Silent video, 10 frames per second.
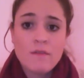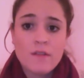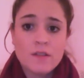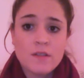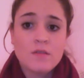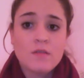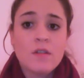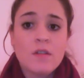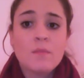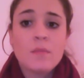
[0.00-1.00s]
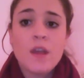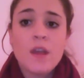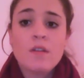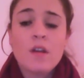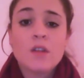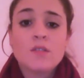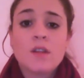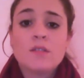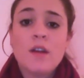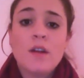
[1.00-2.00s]
for the student. Behavior
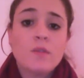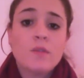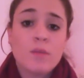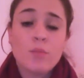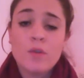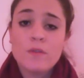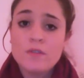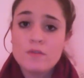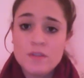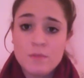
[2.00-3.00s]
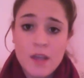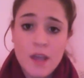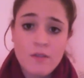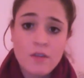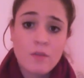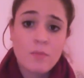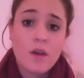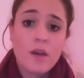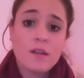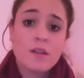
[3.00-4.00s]
contracts not only improve students' behavior,
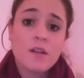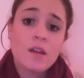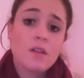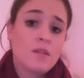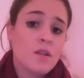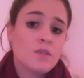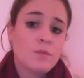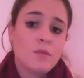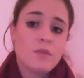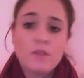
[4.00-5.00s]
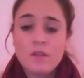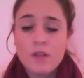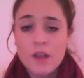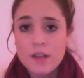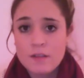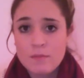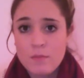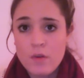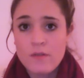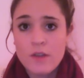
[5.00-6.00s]
but it can also improve their grades,
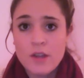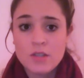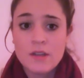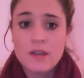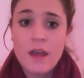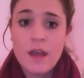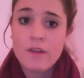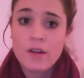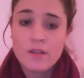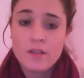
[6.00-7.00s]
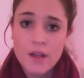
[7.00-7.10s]
motivation, and effort in the